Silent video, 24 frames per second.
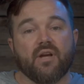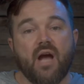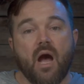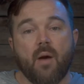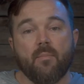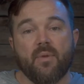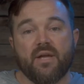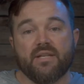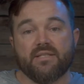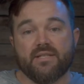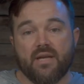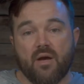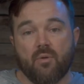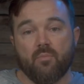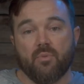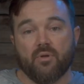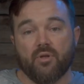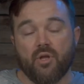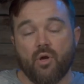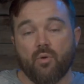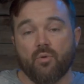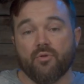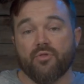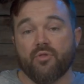comment down
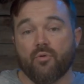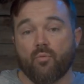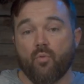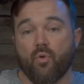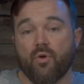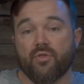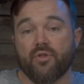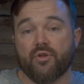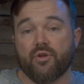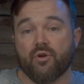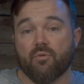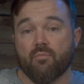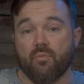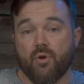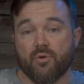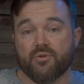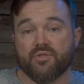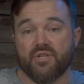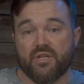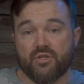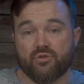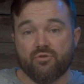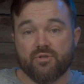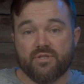below with the one that you're
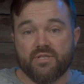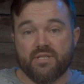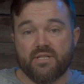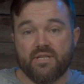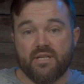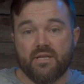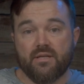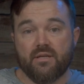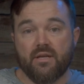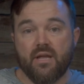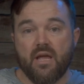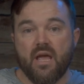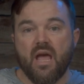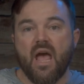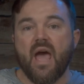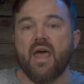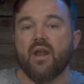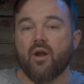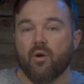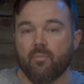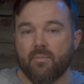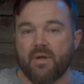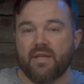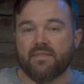most interested in,
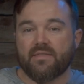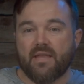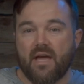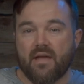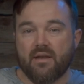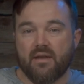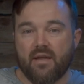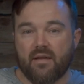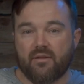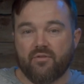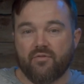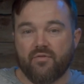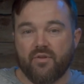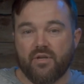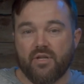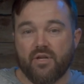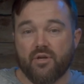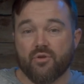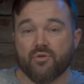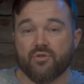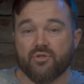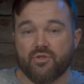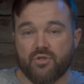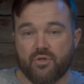and I'll make that next
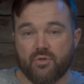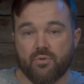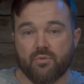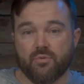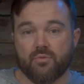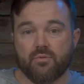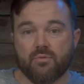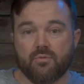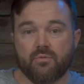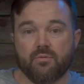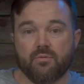video soon.